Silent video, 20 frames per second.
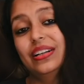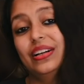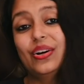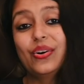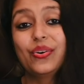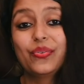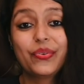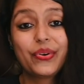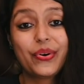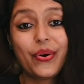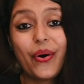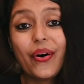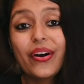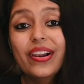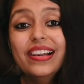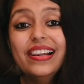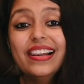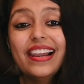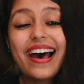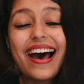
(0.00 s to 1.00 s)

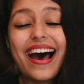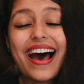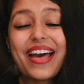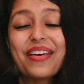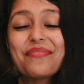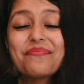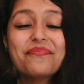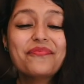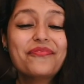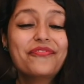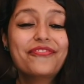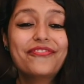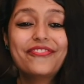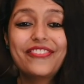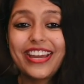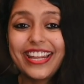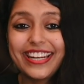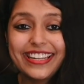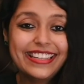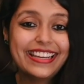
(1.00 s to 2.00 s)
Overall, I'm
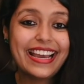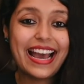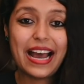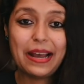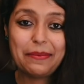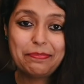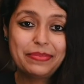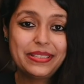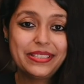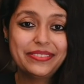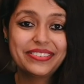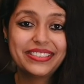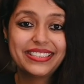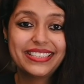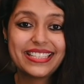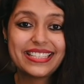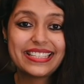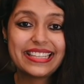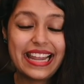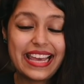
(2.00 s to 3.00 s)
very happy with
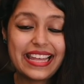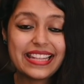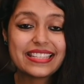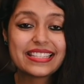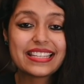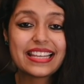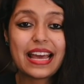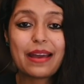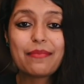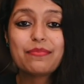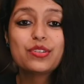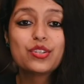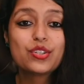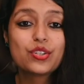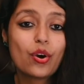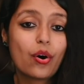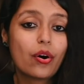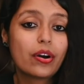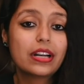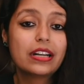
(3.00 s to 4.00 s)
this lens and I'm
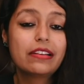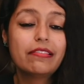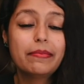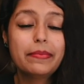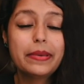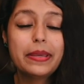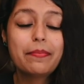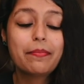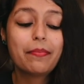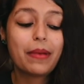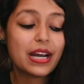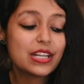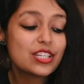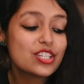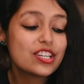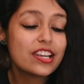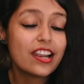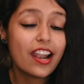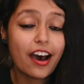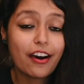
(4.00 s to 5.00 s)
sure it will be much
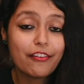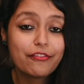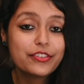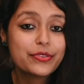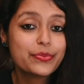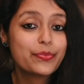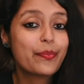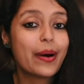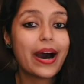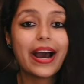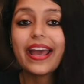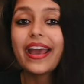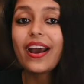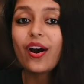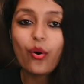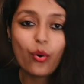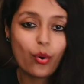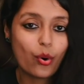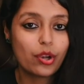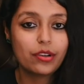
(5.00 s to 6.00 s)
loved by
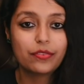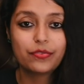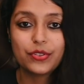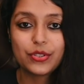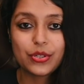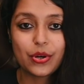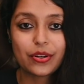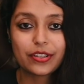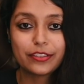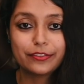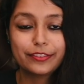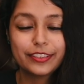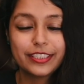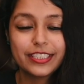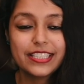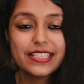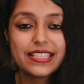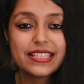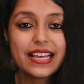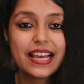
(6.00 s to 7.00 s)
all
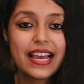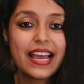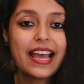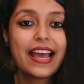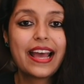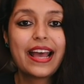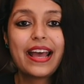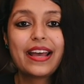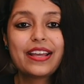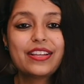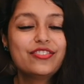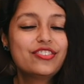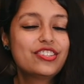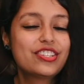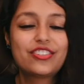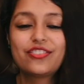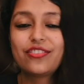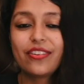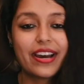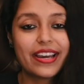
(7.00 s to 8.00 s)
photographers.
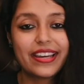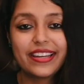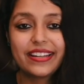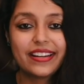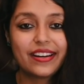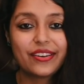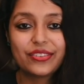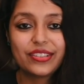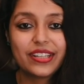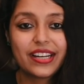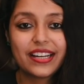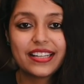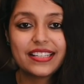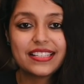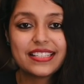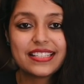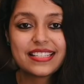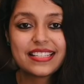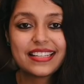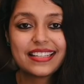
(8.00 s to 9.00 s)
Just try it out,
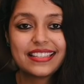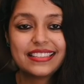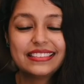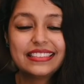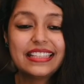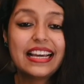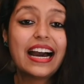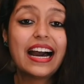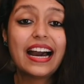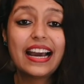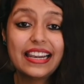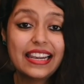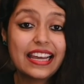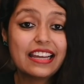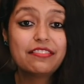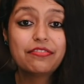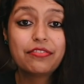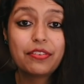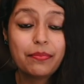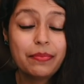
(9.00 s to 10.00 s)
guys. The
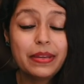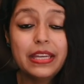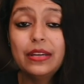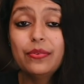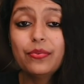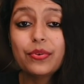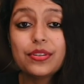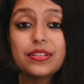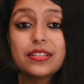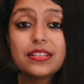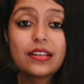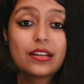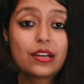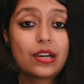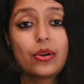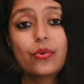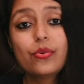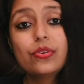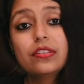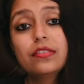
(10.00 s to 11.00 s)
highlight for me was the
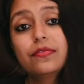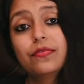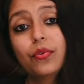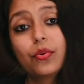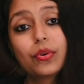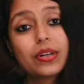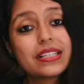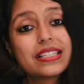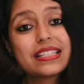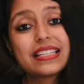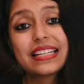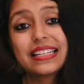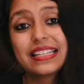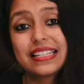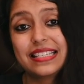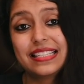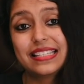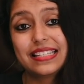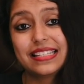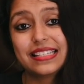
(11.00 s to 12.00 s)
close focusing
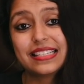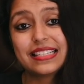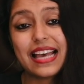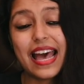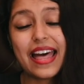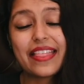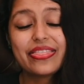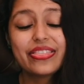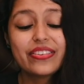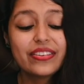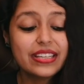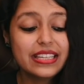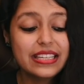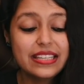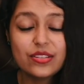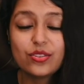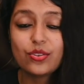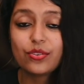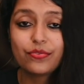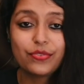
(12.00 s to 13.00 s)
distance and the
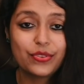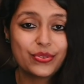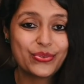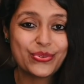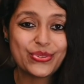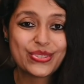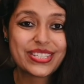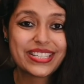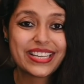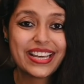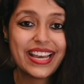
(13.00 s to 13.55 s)
ease of use.